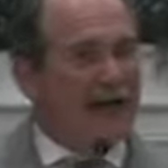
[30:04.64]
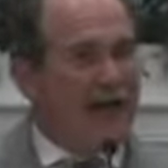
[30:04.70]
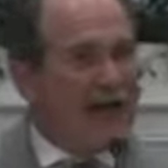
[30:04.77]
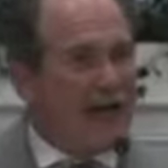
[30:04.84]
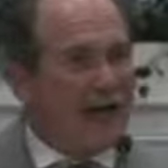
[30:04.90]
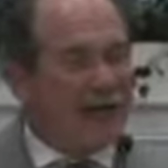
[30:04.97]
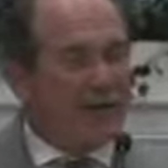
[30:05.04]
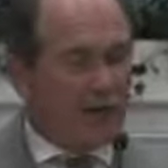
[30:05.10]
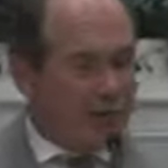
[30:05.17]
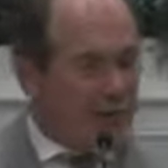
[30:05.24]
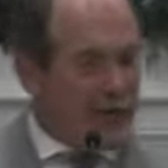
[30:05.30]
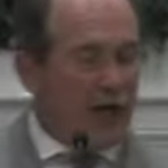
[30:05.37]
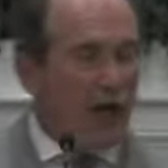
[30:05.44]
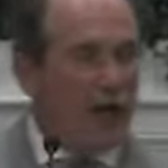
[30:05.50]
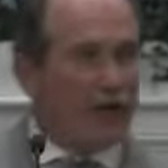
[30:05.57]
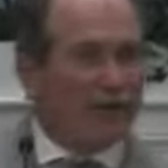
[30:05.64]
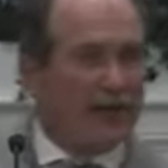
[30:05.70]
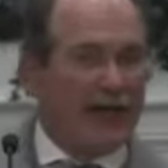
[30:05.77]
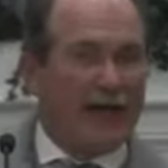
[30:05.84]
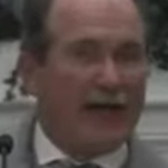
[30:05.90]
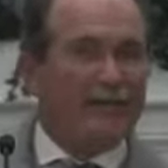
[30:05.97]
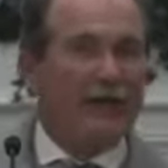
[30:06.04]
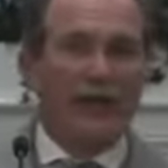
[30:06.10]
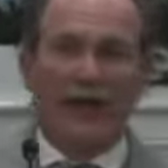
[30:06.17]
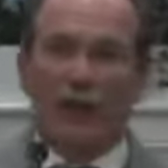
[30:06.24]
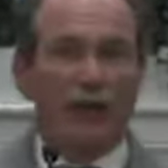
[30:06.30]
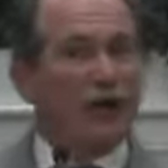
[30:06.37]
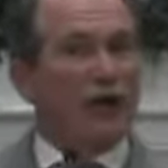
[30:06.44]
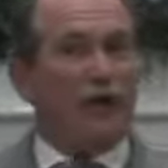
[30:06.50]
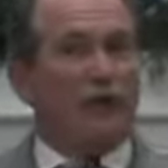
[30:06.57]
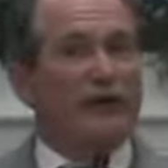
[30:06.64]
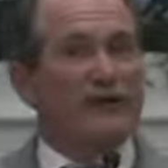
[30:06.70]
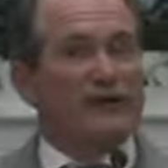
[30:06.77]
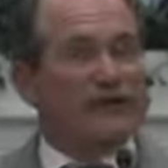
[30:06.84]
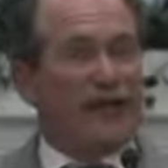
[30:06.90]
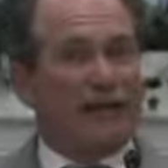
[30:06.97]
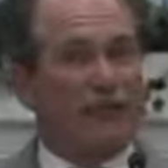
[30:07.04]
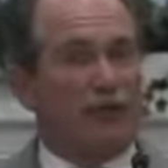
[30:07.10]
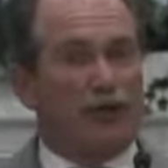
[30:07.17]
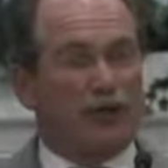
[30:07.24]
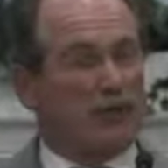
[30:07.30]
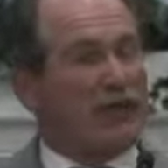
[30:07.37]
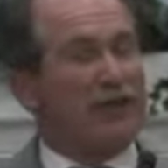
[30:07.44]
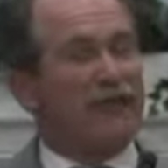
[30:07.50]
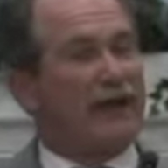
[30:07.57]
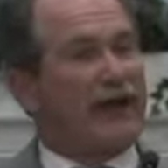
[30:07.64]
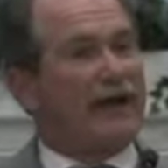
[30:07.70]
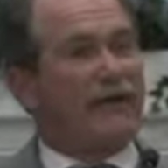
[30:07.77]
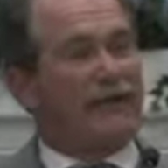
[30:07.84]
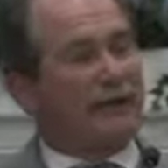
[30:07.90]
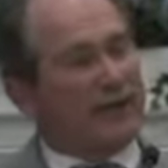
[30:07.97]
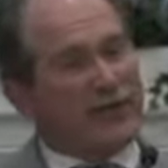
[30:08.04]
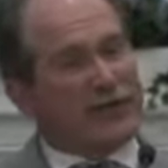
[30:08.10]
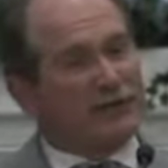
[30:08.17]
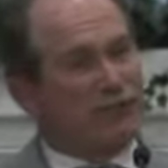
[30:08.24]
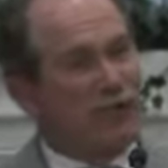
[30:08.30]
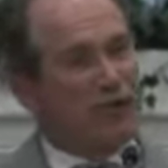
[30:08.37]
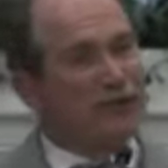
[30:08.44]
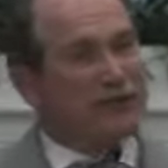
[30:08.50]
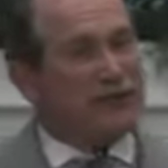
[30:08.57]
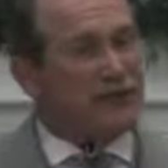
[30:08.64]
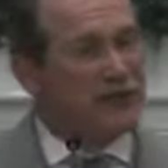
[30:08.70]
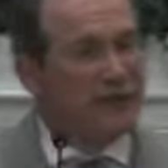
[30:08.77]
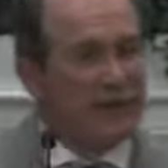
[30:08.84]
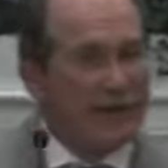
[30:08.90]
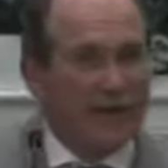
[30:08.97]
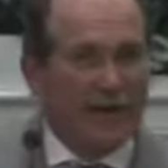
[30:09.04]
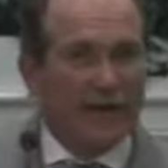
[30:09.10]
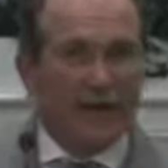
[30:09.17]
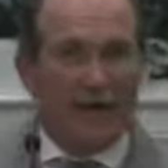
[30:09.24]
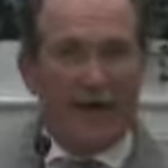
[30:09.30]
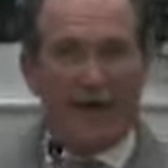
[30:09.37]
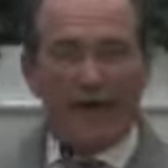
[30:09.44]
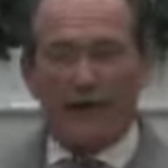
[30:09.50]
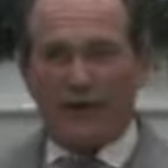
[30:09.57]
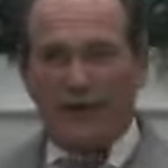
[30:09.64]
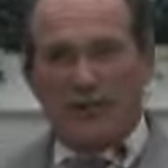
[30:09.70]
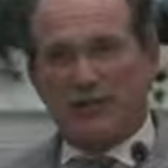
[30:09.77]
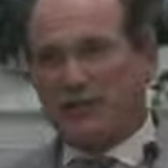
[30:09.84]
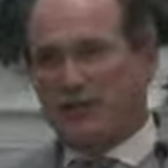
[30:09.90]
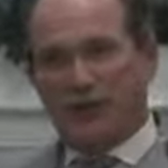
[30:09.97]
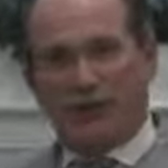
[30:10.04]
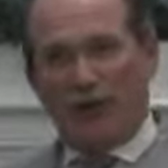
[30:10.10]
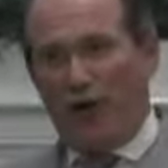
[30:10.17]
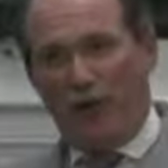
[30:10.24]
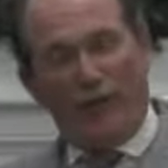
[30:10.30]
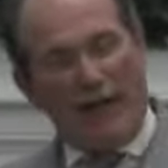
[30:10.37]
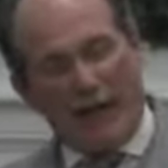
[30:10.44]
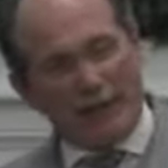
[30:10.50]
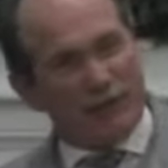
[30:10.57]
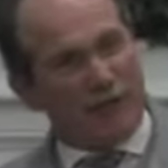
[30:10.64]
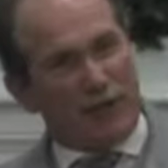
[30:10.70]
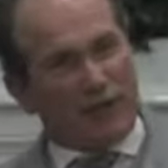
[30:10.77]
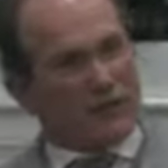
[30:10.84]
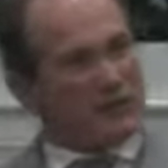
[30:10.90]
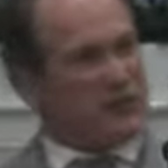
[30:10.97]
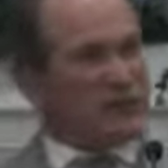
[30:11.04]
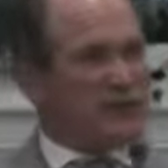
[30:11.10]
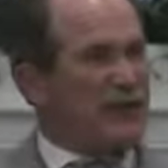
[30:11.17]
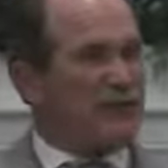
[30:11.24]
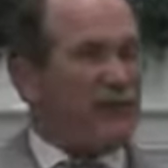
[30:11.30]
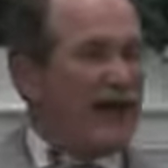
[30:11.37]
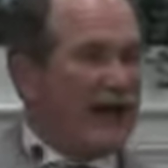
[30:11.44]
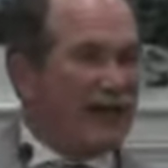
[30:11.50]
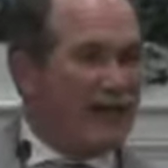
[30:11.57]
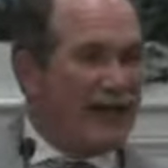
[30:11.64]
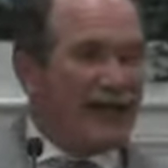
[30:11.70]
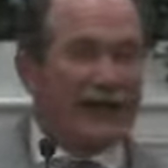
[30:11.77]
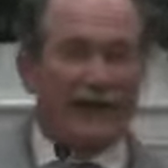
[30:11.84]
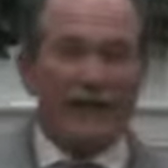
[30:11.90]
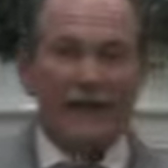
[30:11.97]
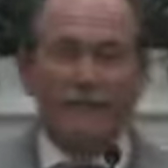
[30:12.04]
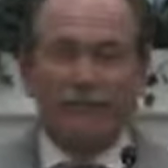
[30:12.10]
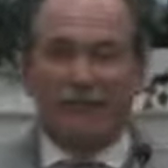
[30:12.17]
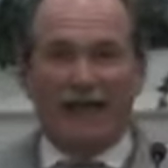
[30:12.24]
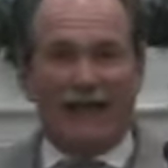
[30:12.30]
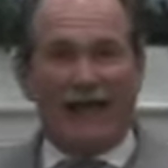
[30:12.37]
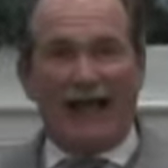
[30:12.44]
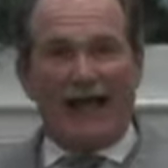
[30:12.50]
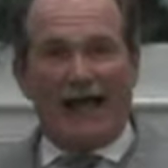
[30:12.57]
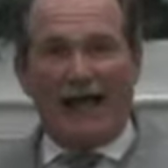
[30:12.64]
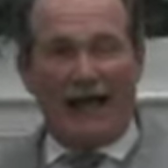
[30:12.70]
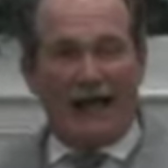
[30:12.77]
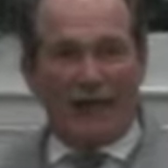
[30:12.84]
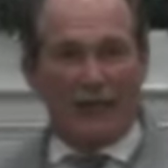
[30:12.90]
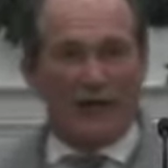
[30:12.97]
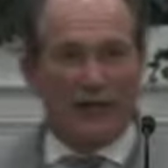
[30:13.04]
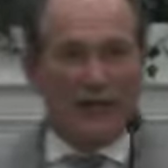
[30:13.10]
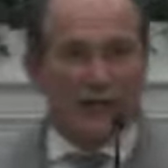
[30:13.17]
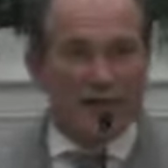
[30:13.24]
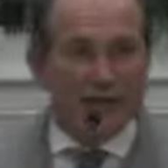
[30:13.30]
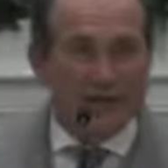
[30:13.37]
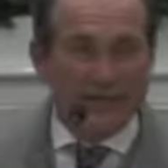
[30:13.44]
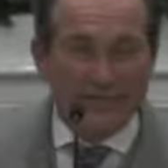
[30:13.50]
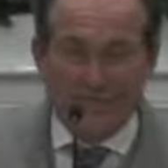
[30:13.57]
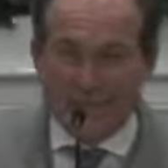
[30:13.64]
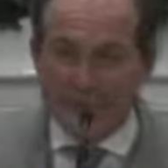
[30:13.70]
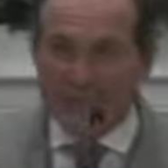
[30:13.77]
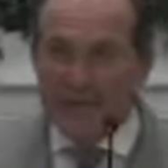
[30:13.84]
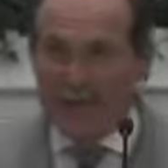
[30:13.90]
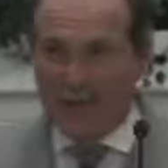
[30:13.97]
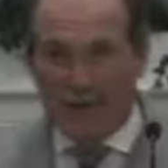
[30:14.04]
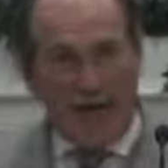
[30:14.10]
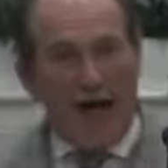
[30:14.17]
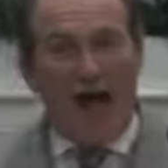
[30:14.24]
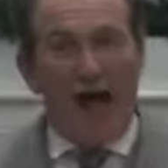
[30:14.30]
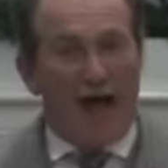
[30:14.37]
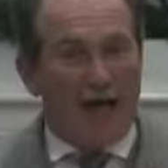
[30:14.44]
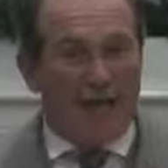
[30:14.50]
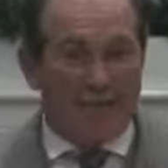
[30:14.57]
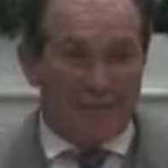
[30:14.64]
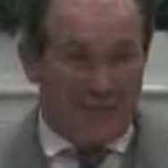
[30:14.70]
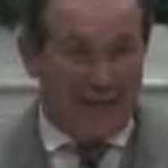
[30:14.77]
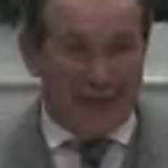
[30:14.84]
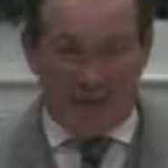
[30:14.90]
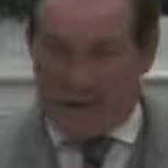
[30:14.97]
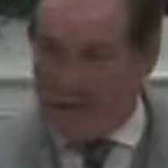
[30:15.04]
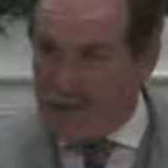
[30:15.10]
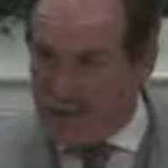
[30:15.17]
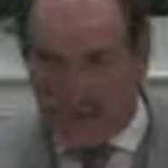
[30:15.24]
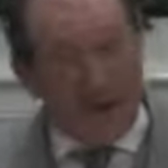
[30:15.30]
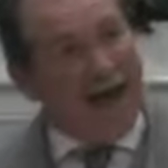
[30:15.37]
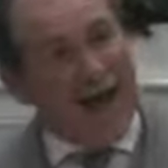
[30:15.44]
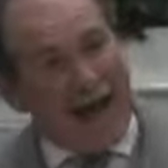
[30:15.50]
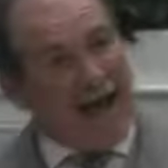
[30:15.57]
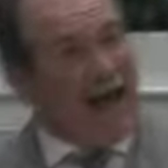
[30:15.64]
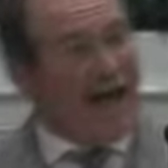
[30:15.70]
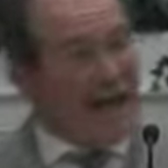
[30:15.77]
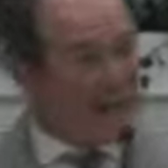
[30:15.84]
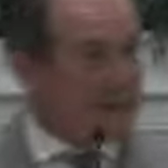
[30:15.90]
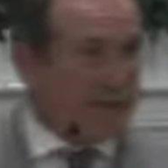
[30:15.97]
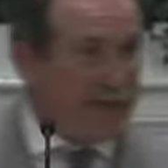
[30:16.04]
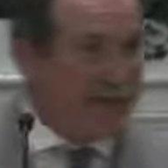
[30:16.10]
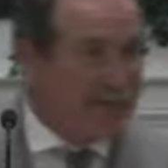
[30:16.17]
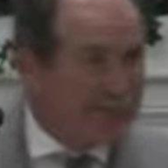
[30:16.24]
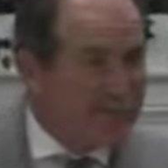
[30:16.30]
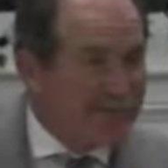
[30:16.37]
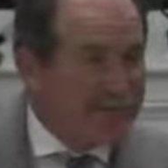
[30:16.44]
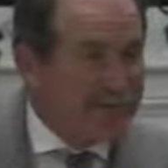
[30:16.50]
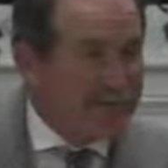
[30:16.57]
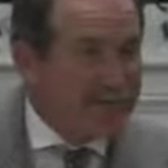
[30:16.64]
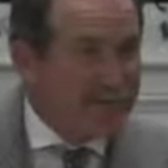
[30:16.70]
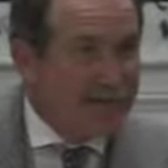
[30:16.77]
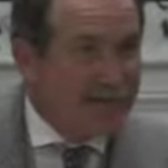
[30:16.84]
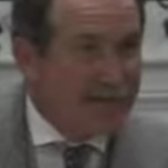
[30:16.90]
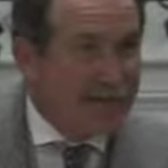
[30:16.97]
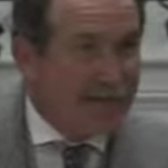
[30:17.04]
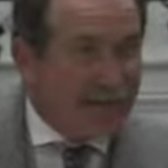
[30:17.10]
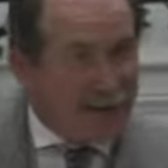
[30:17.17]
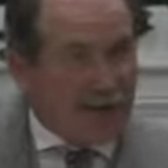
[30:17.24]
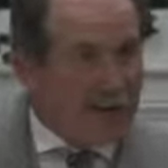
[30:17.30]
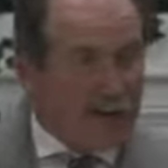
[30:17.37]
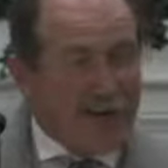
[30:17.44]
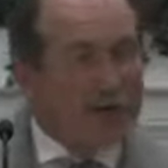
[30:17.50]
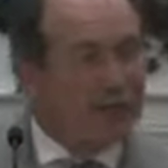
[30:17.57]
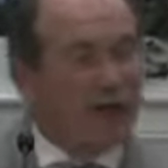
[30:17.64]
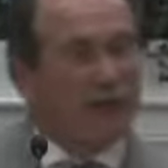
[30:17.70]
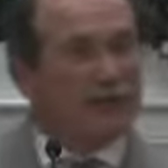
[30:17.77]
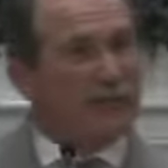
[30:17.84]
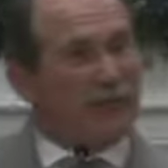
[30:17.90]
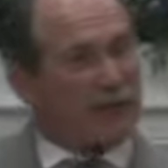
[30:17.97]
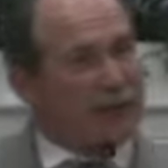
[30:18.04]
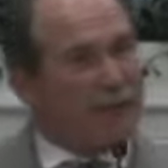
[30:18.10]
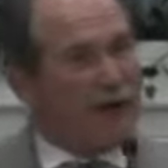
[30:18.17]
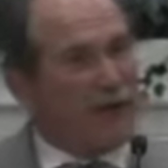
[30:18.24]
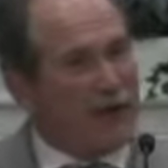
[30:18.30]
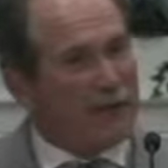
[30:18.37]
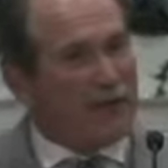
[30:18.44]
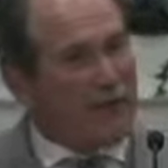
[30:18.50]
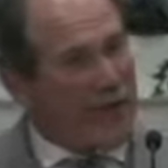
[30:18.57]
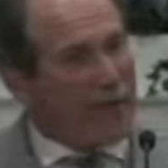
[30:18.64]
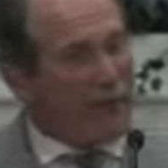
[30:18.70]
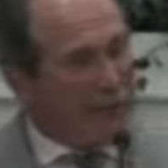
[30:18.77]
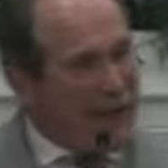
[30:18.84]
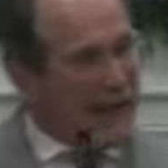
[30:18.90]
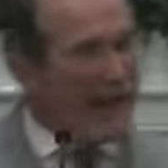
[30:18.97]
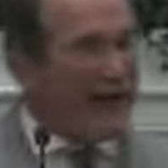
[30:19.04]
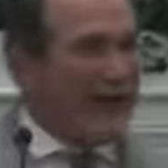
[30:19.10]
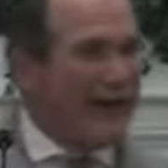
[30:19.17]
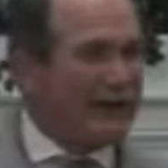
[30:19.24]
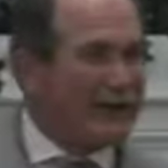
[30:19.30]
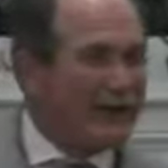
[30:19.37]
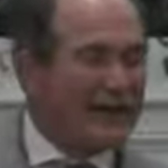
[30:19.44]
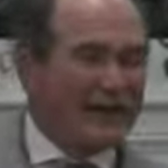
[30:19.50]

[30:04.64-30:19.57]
and I read all the time, and we don't read the same book. She write, reads books, uh, Christian romance books and stuff like that. And I, I read, you know, nonfiction, dry stuff. And I don't read books but written by women. I'm a man, I